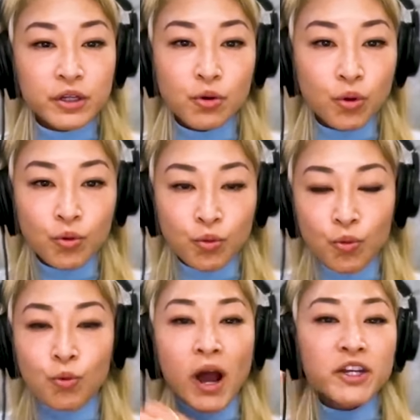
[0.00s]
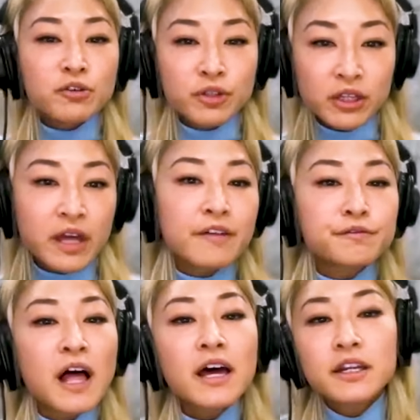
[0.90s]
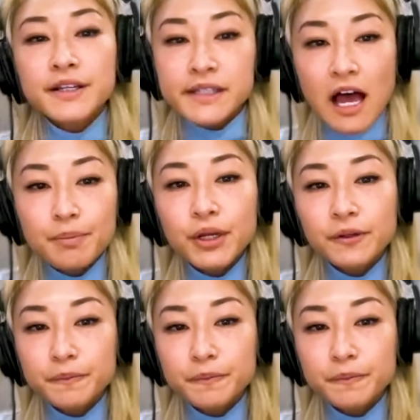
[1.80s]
Like, why do you think that flattening is happening?